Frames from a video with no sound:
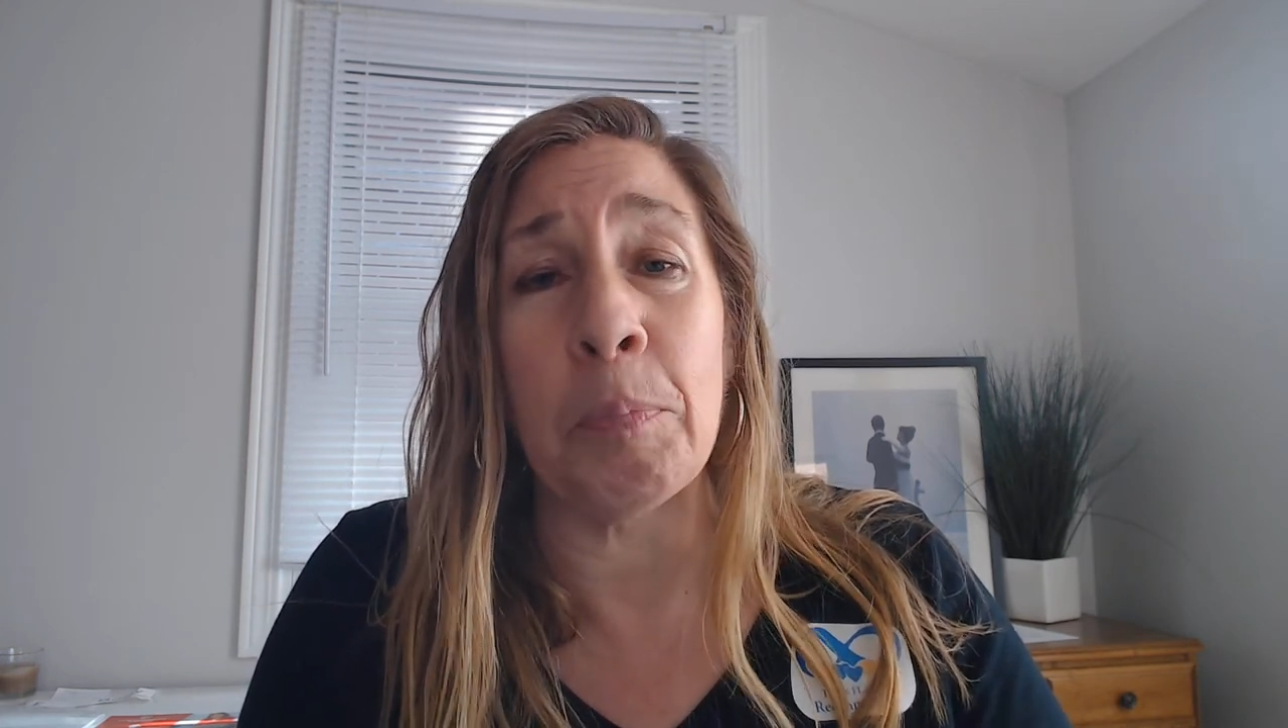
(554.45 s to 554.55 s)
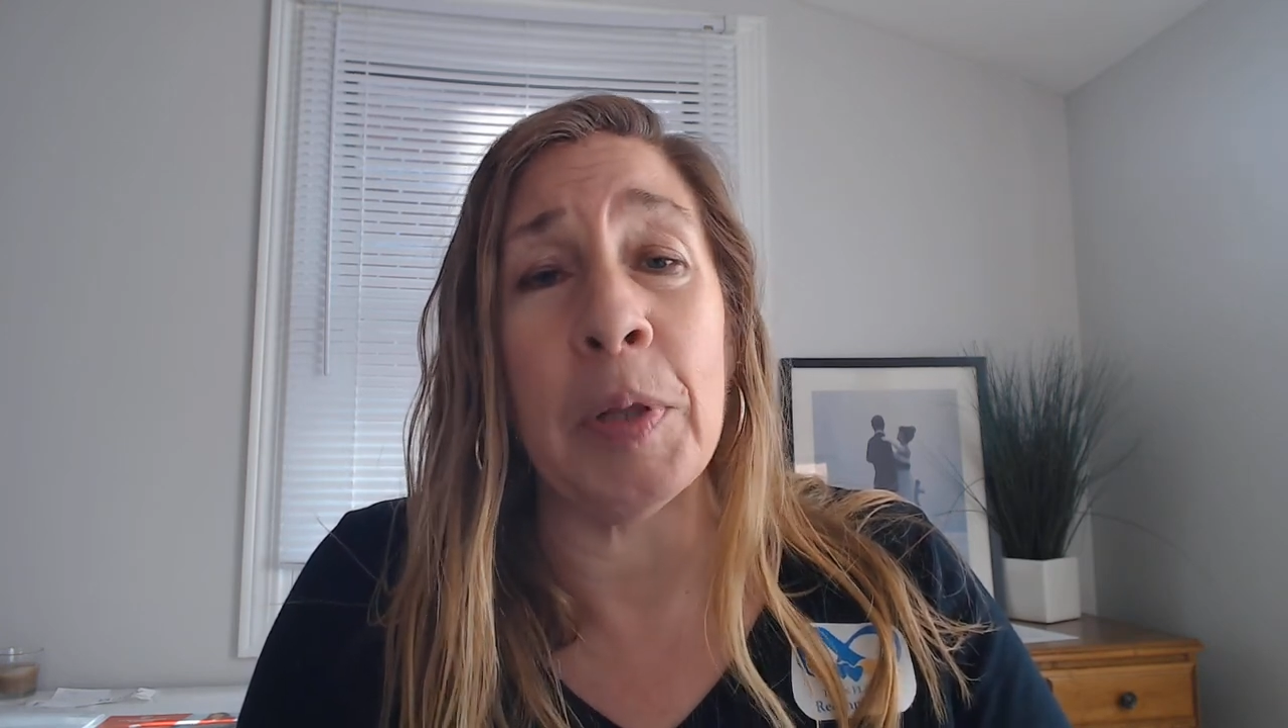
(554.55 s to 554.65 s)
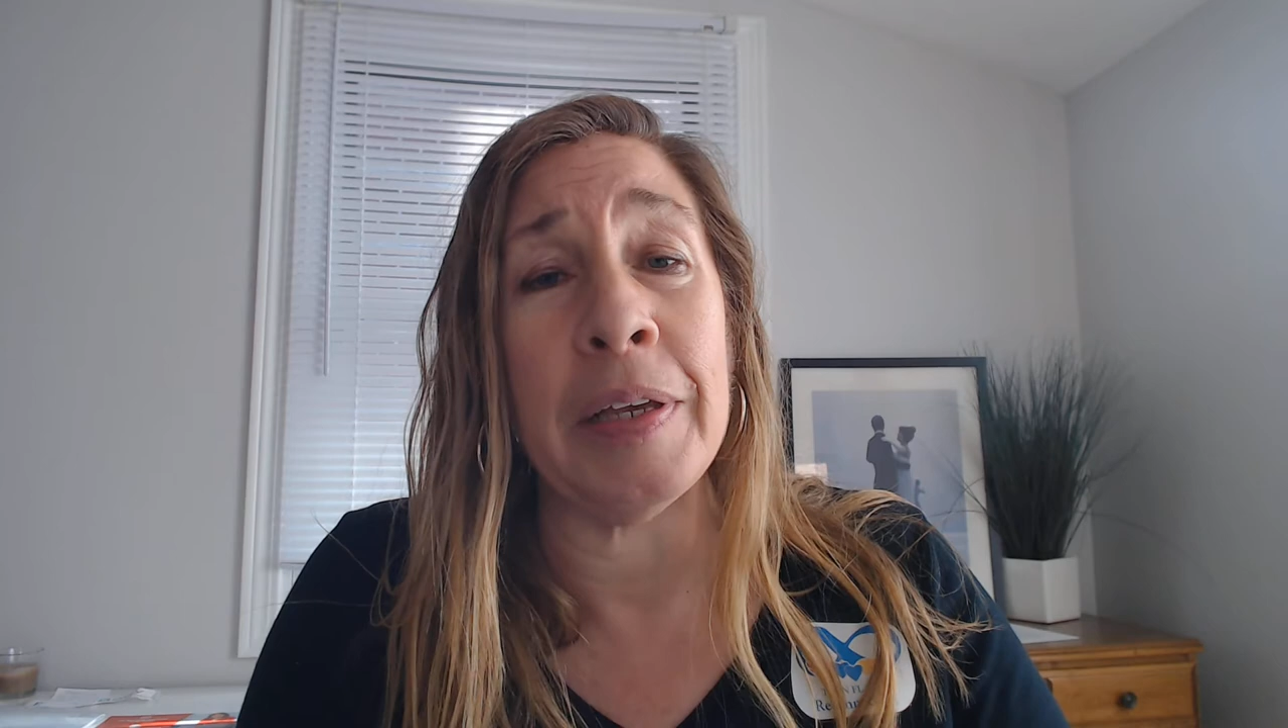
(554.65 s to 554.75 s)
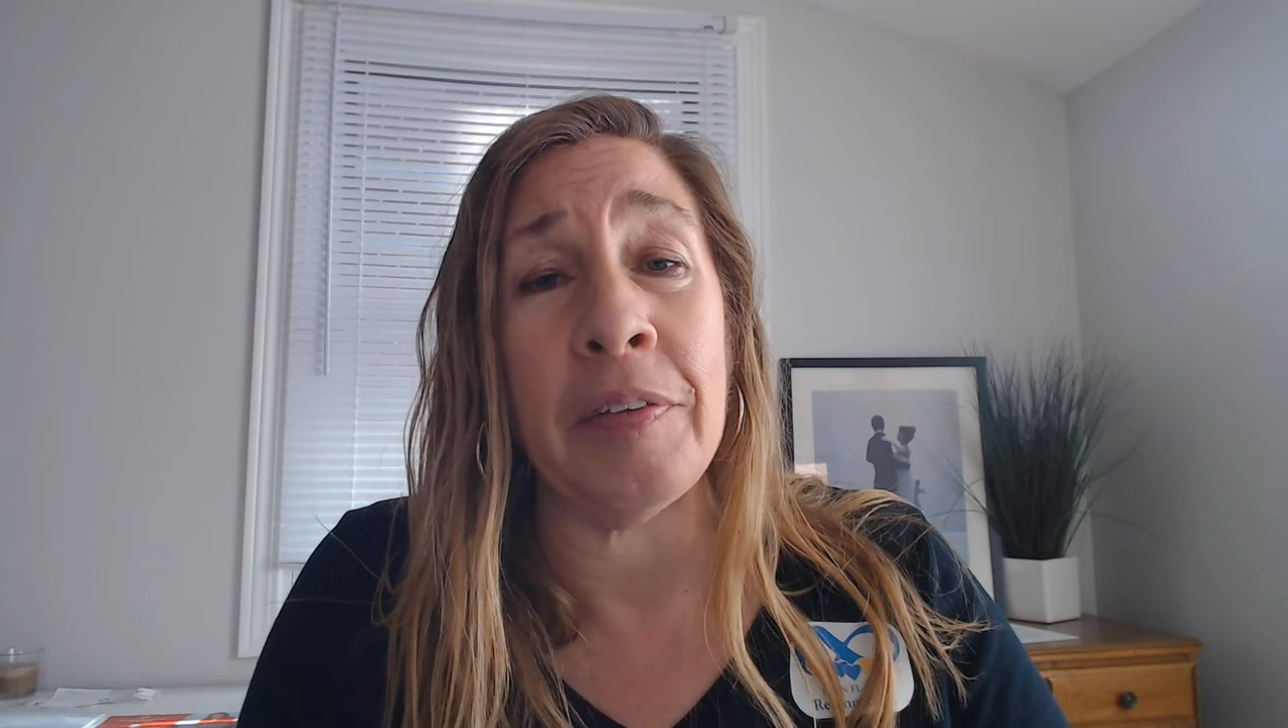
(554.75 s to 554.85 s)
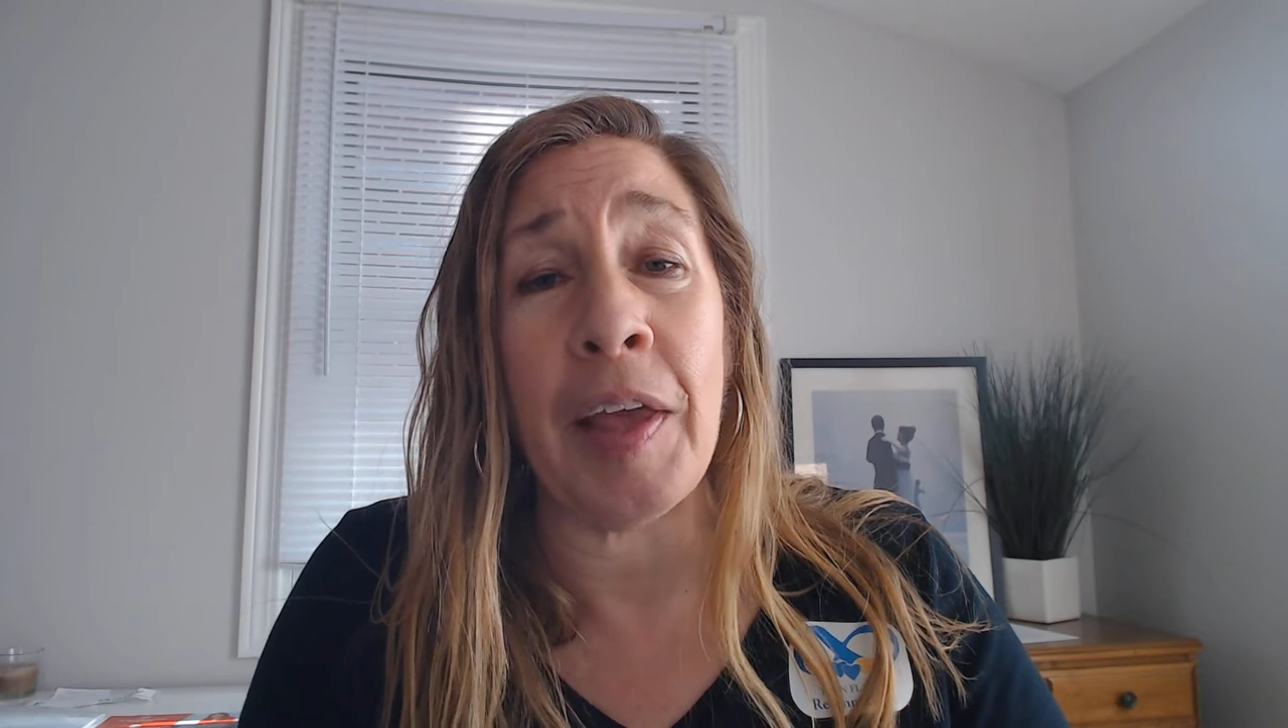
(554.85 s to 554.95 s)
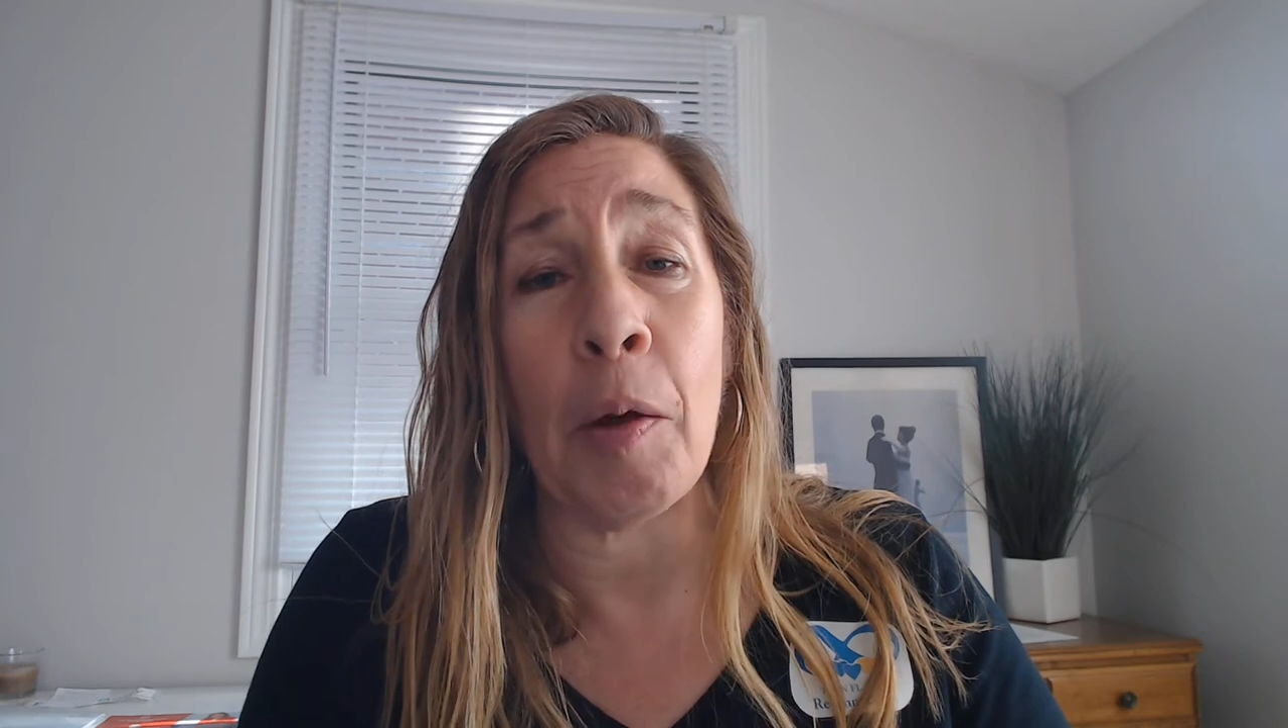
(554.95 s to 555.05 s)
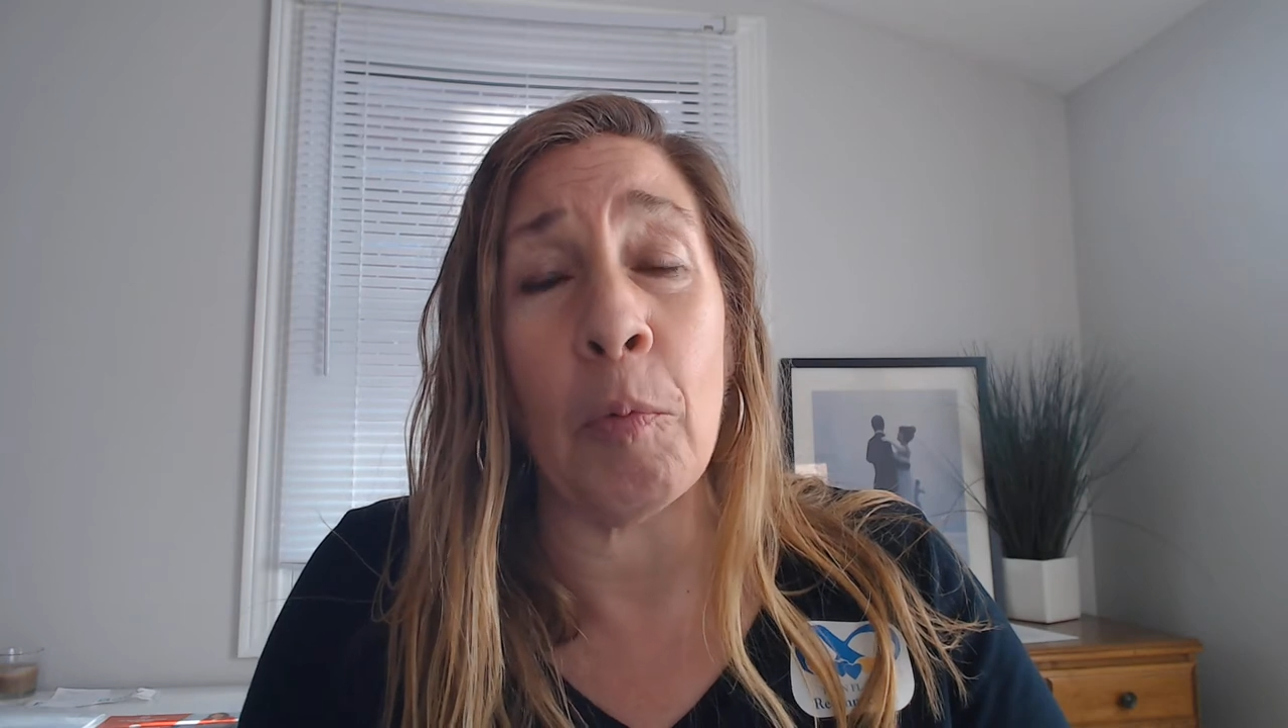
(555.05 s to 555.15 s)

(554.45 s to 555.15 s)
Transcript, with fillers: Please get